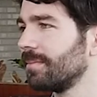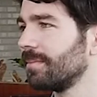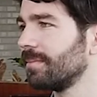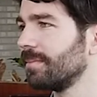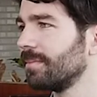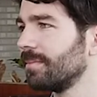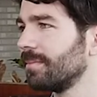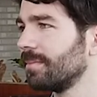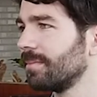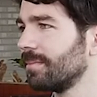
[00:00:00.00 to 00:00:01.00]

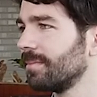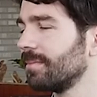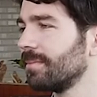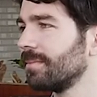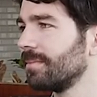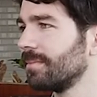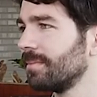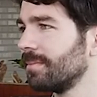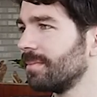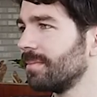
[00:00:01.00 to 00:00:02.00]

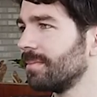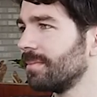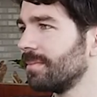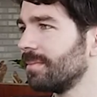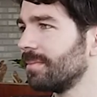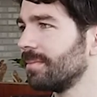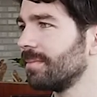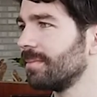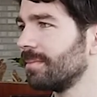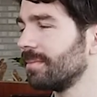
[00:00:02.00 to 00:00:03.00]

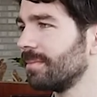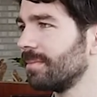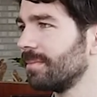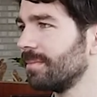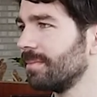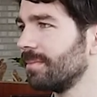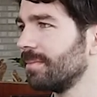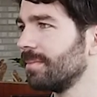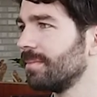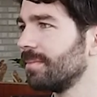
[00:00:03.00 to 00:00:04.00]

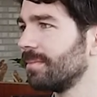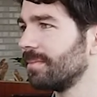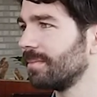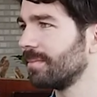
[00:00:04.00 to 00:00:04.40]
The person shown says nothing.